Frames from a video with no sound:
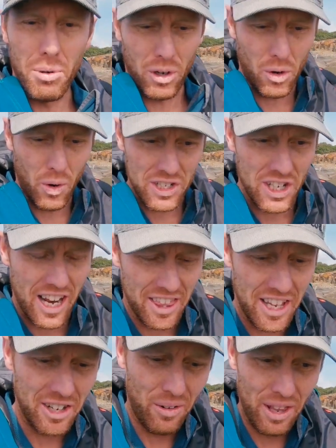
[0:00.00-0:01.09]
put a question
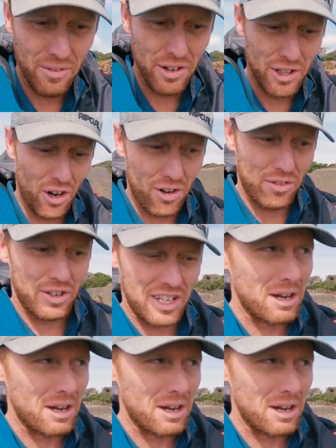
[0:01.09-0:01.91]
out there to other photographers: